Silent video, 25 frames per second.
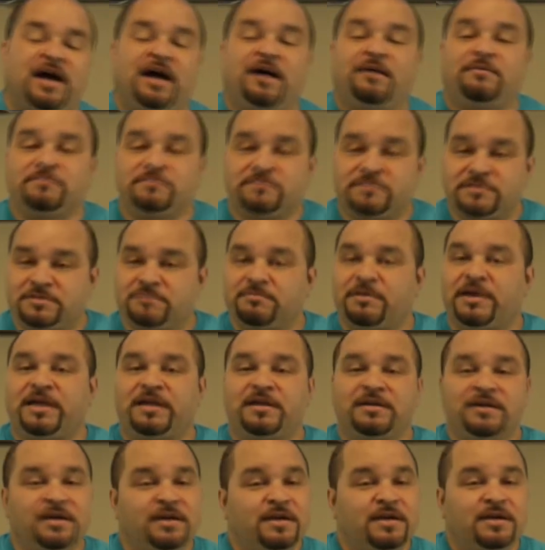I'm,
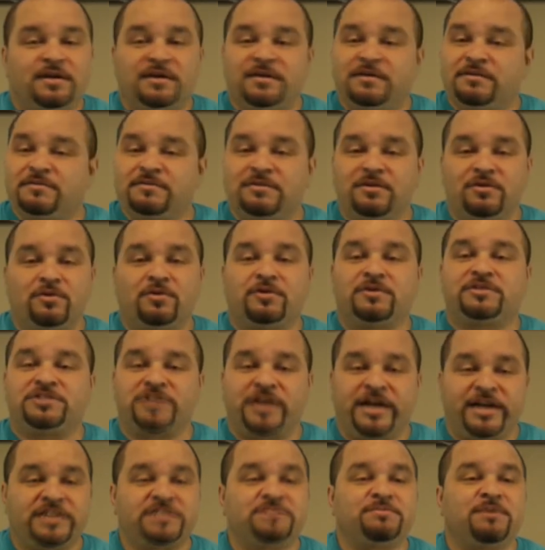man, the Lord
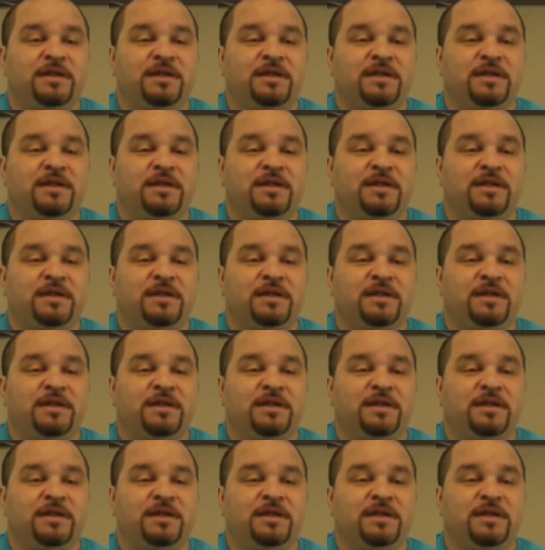changed